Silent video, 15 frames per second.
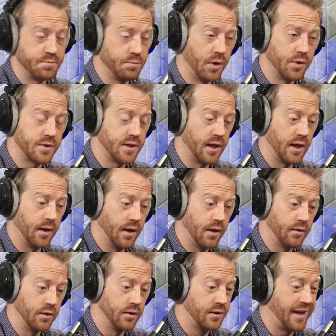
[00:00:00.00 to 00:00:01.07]
Most
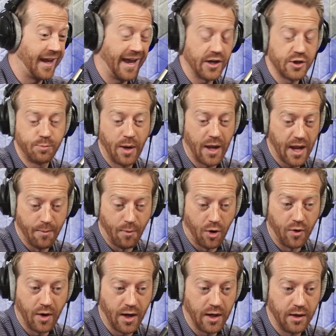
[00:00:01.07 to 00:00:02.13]
cash pay
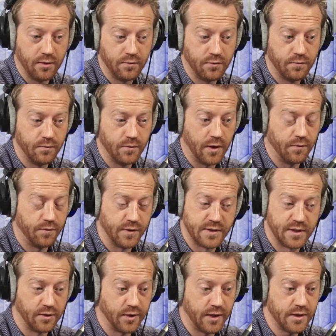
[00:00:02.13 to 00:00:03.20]
MRI
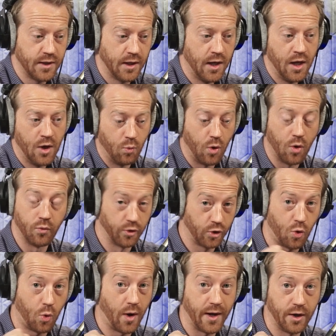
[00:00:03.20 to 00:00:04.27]
facilities won't
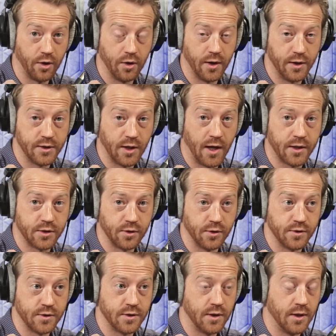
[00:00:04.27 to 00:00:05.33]
require a
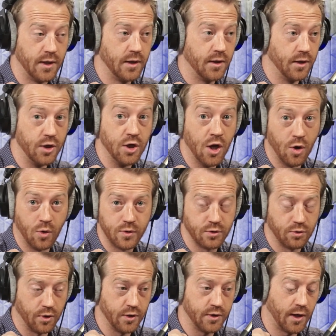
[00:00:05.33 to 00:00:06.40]
doctor's note
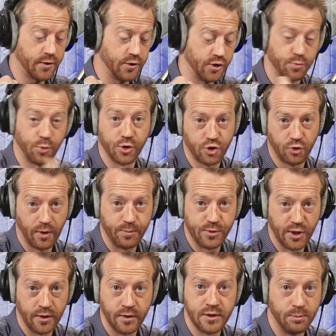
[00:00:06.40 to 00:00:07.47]
or a doctor's
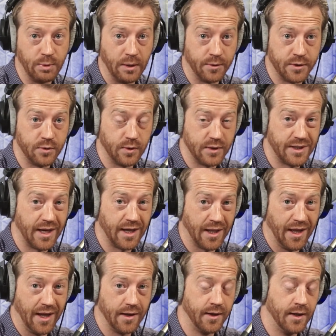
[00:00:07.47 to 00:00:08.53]
prescription to be able to attend
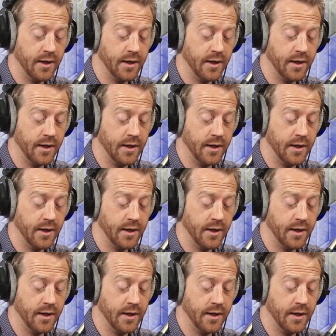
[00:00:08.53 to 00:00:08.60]
that.